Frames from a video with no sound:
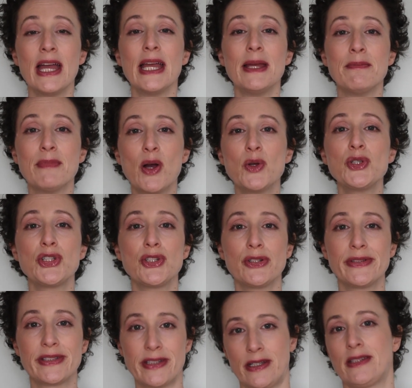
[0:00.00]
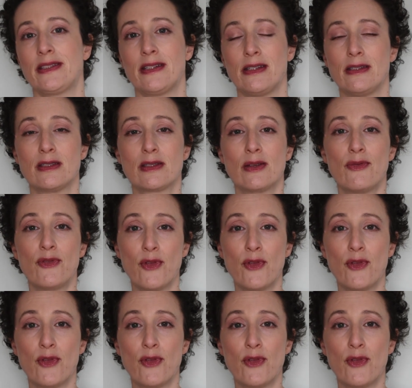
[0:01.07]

emotional distance